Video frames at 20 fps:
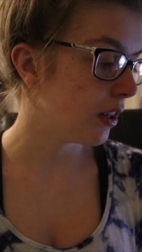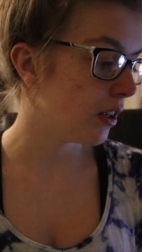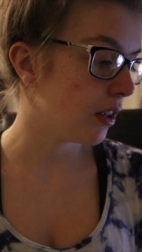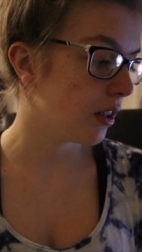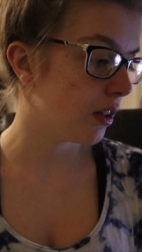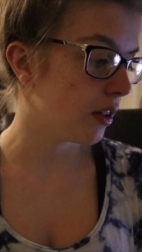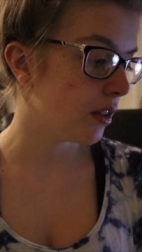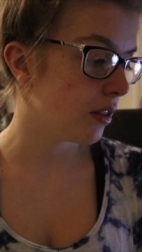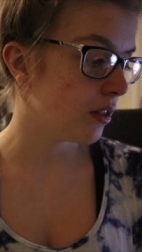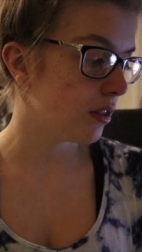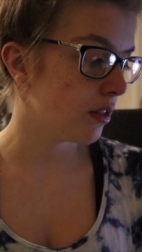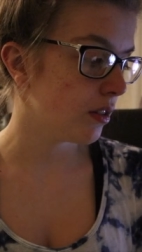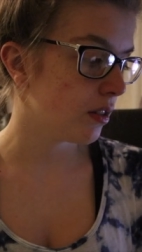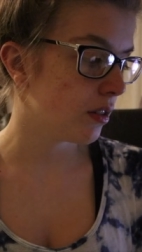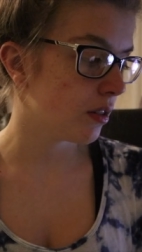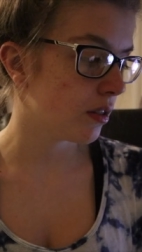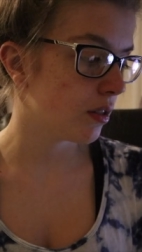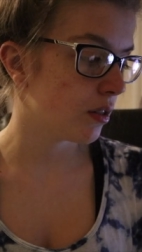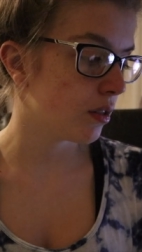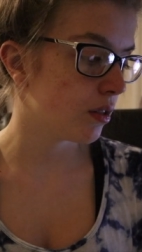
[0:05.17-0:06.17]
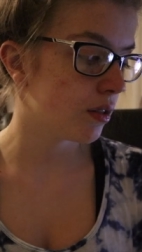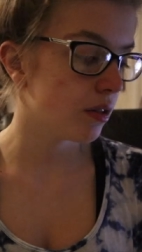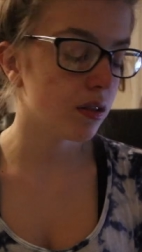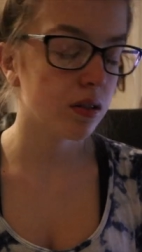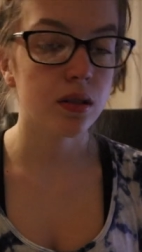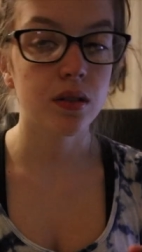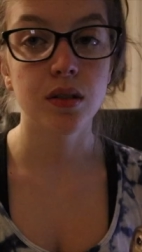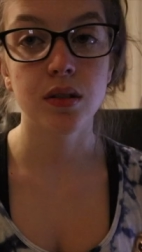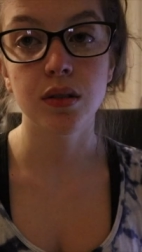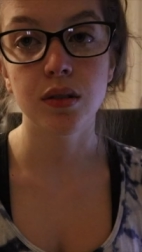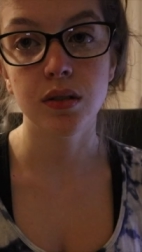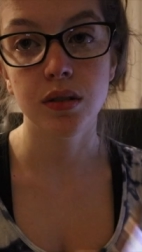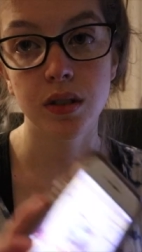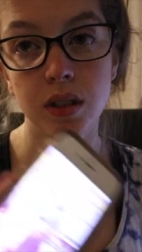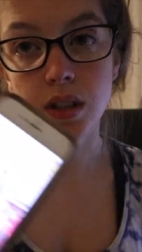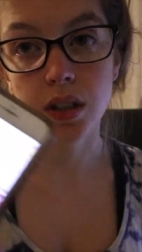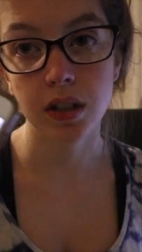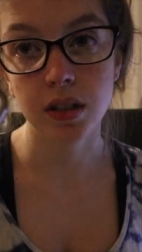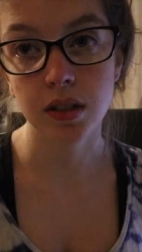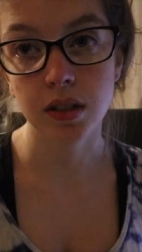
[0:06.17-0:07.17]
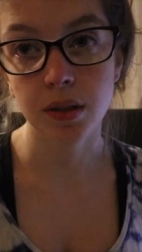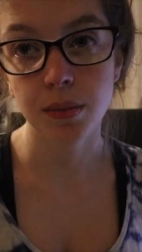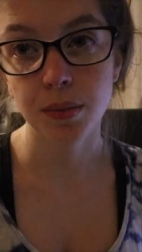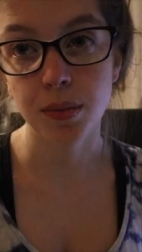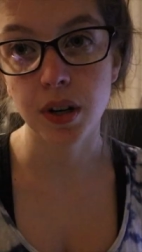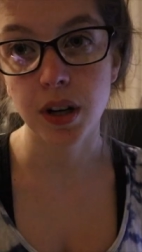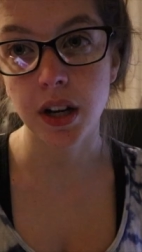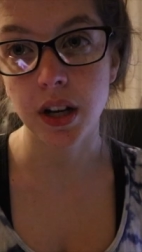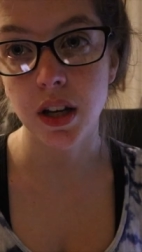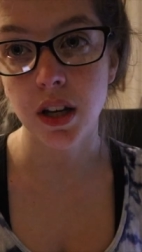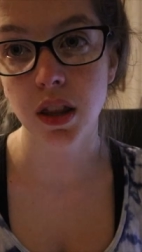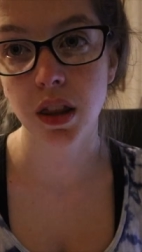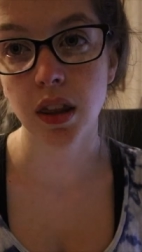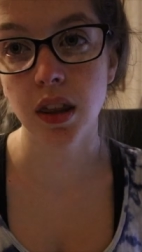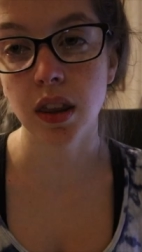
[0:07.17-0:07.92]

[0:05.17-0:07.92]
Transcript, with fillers: is Tuesday, December 8th.